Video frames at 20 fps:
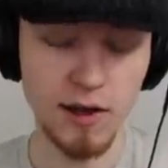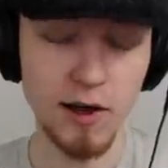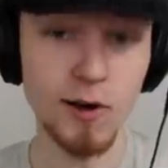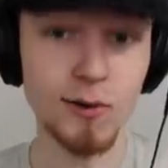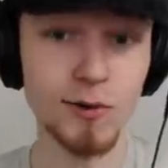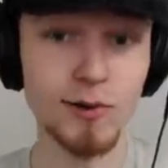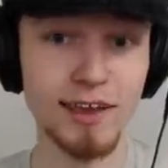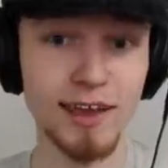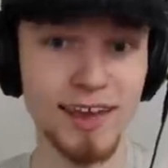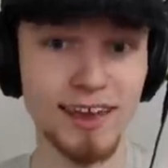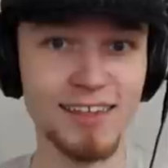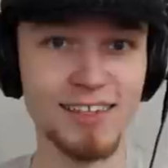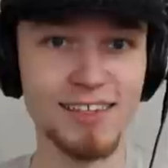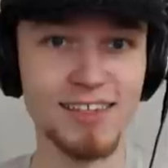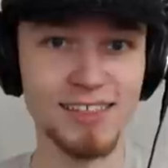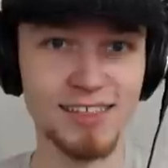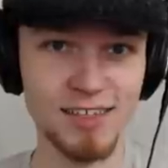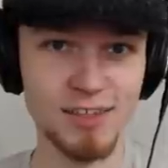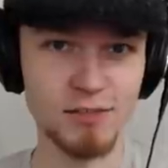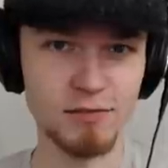Okay,
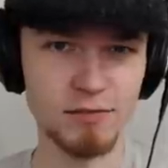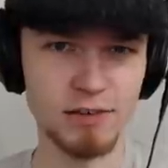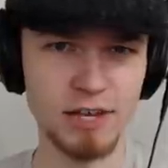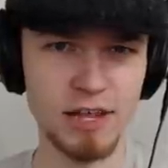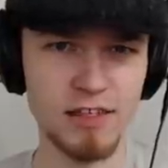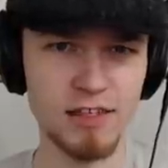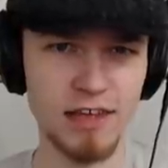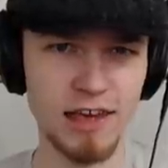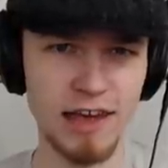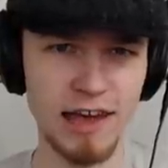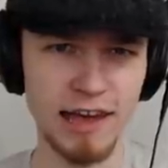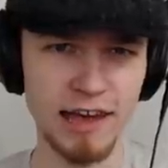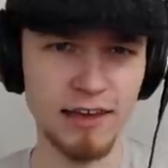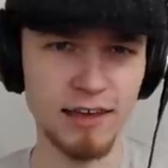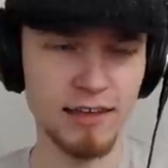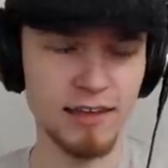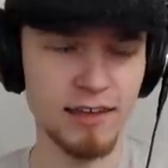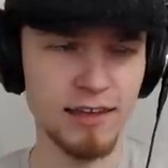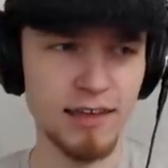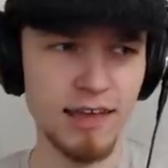so this one is
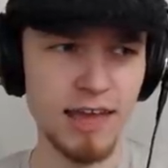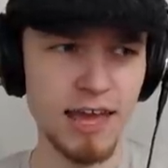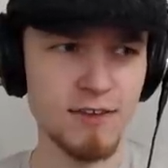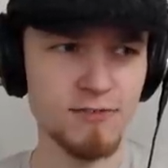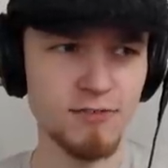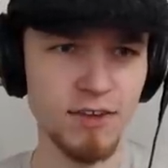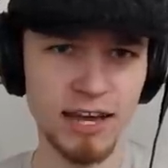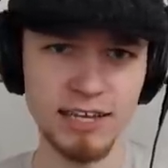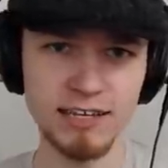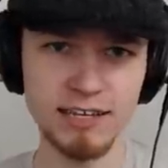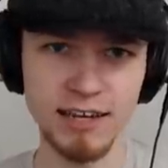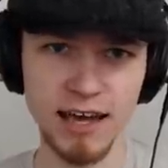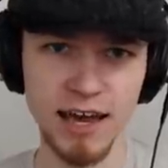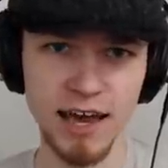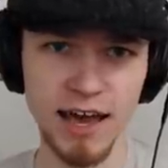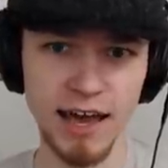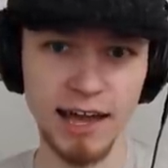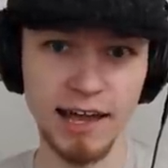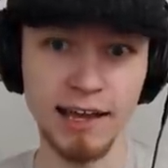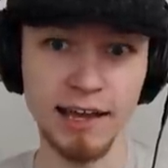like, if I
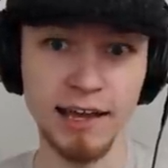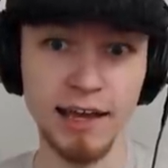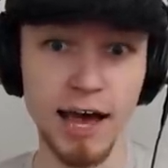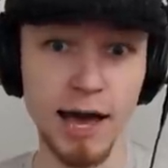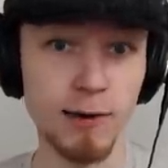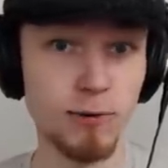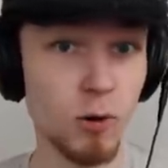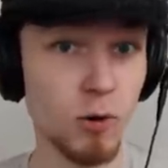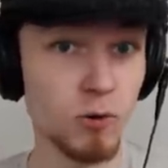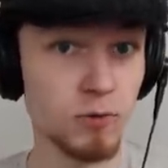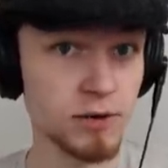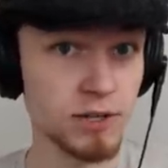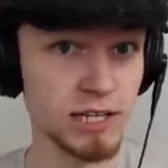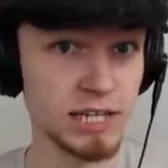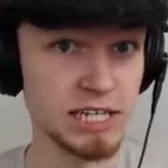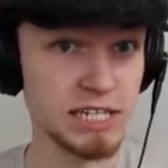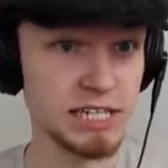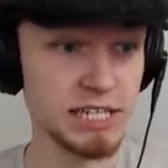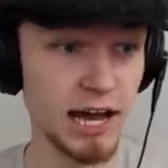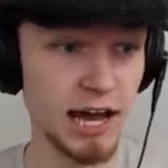die, I won't
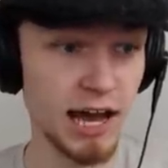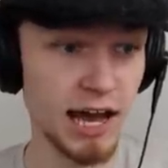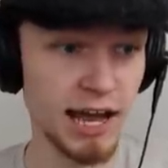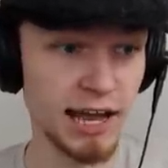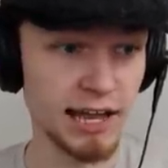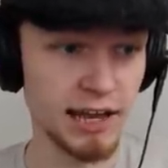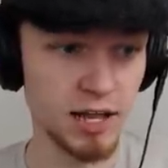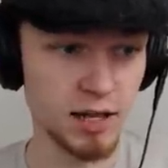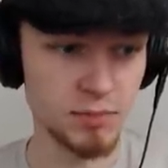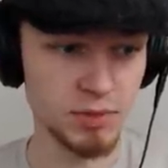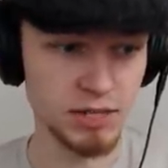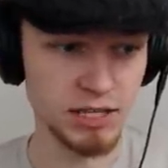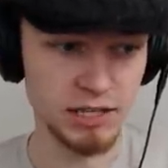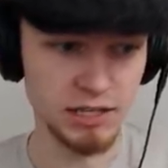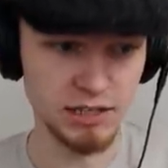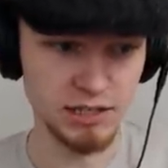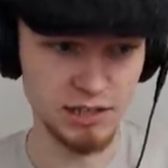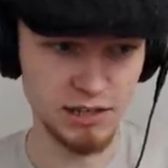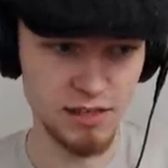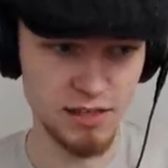really die, I'll be
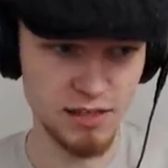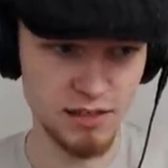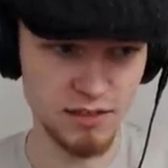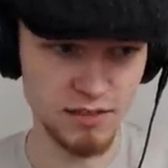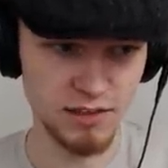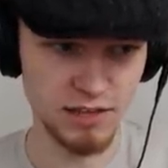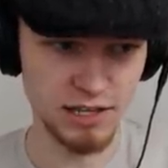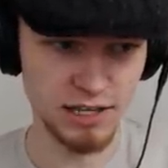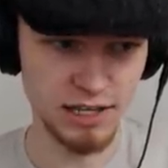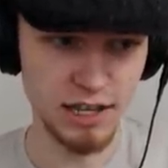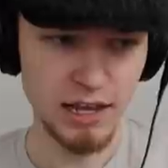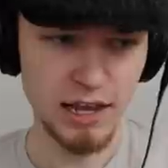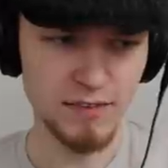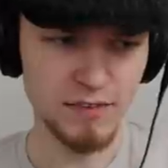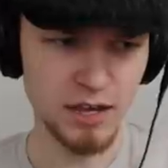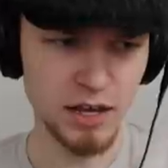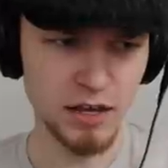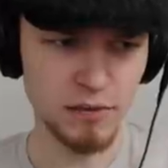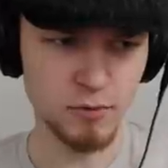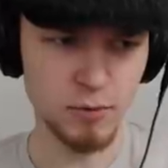healed instantly.
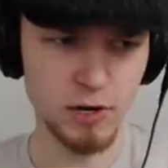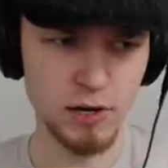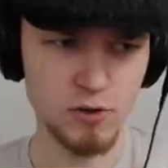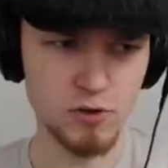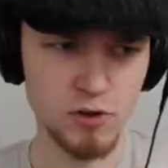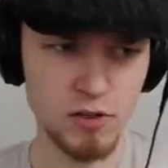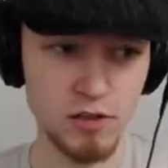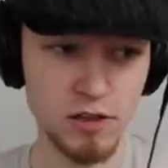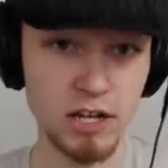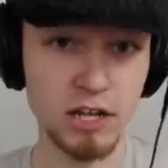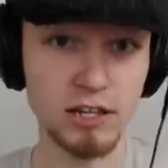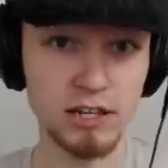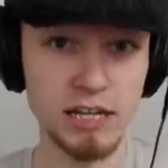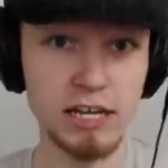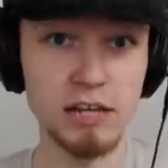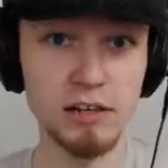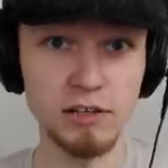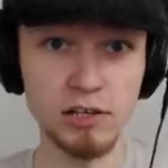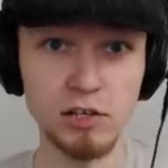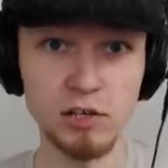And the other one is just, it'll
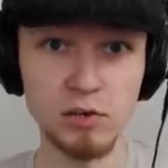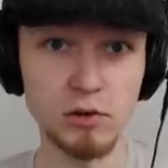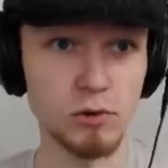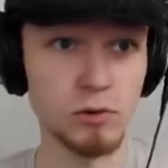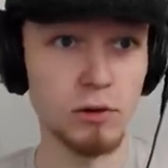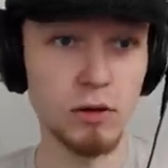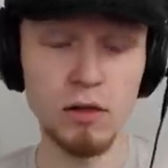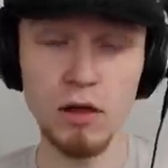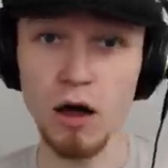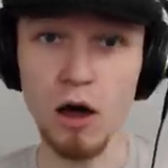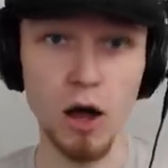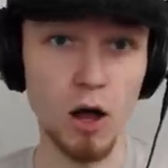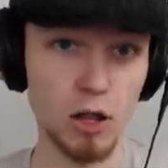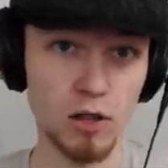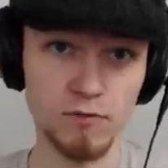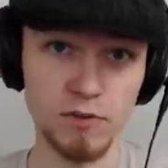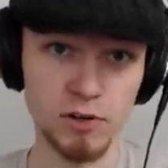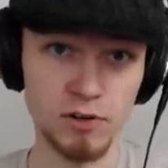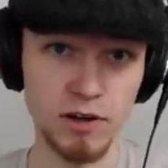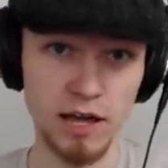heal you,
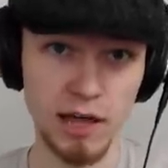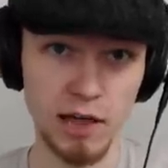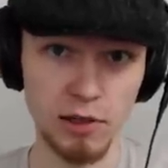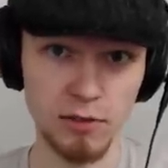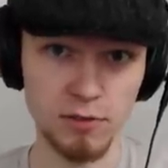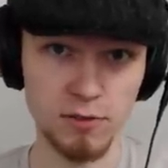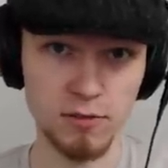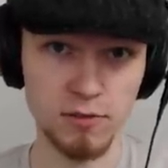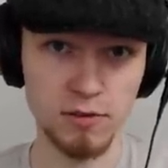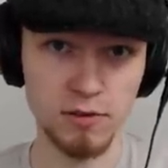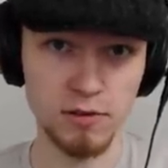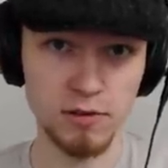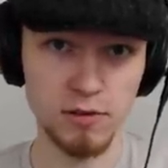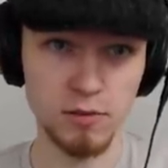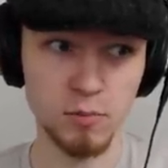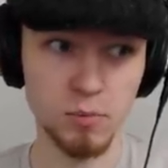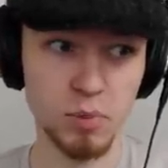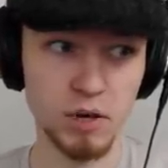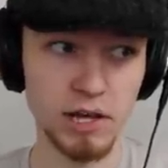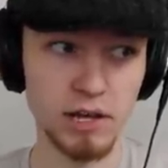all of your health,
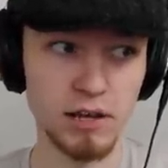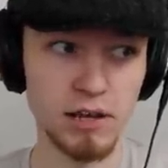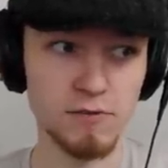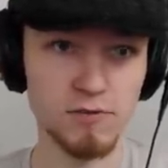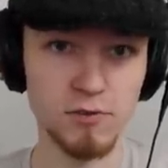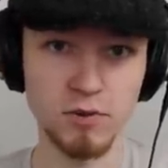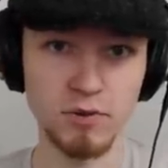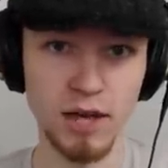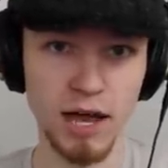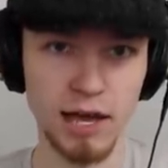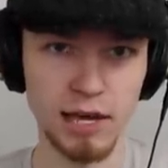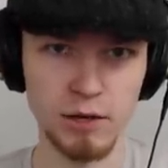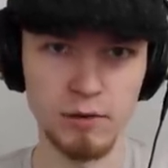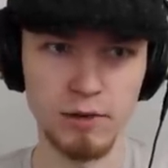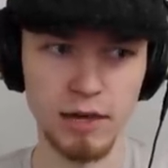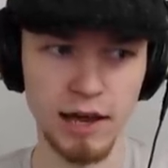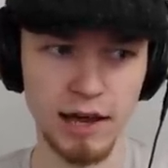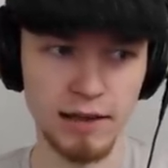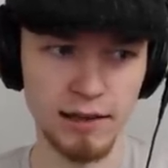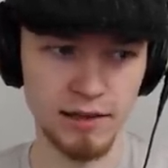but if you die, you
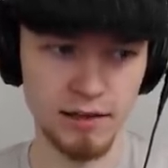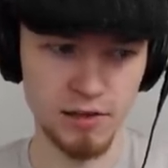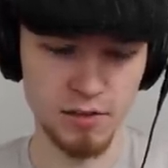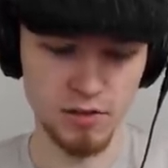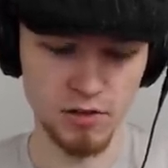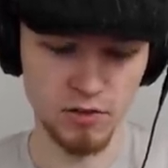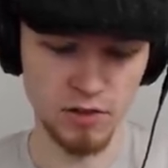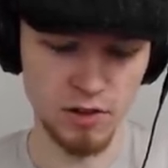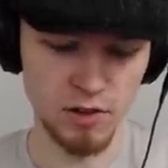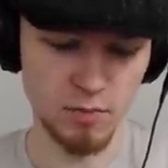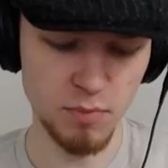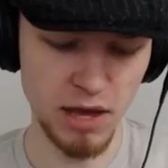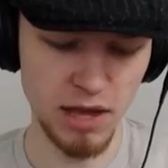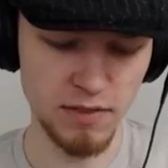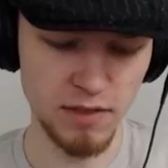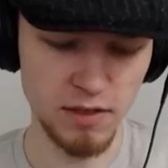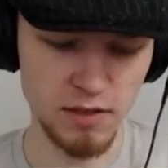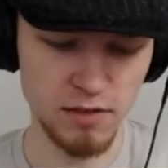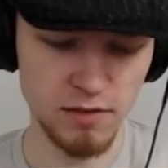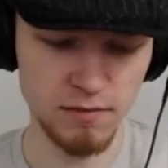die. So let's buy
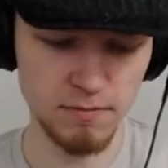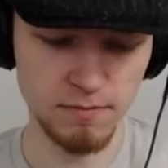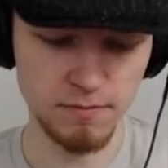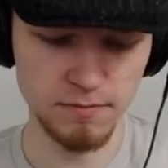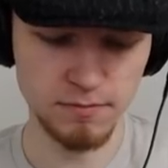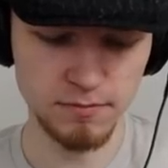this.